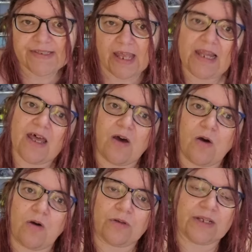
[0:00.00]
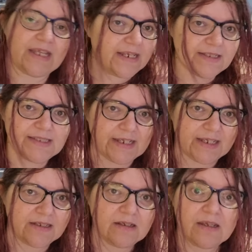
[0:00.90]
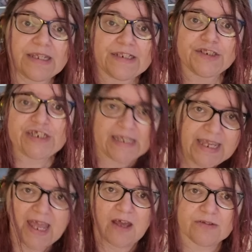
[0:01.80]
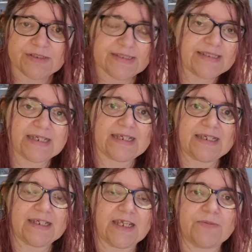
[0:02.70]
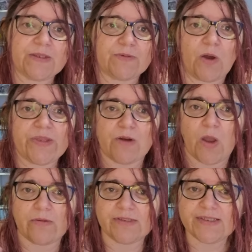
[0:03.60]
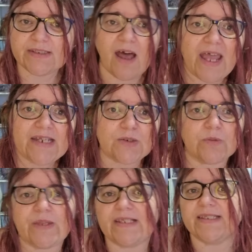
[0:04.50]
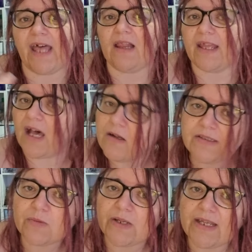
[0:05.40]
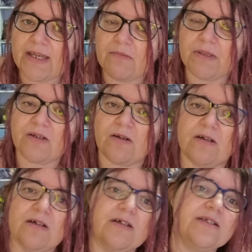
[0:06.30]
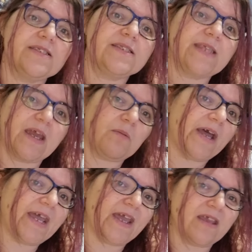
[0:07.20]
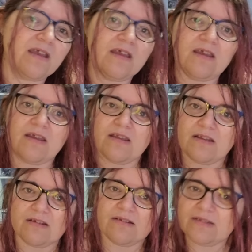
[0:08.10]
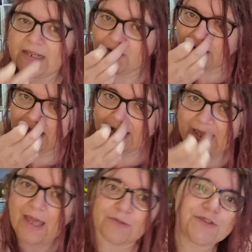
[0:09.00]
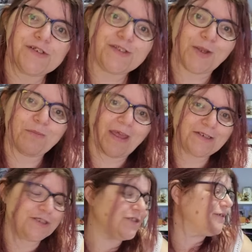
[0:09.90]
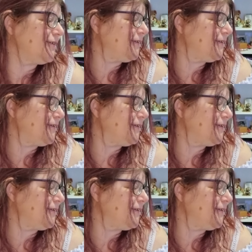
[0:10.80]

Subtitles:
seller on Etsy, check out to see if they've got their own site or if they sell elsewhere, because that way they don't get gouged so much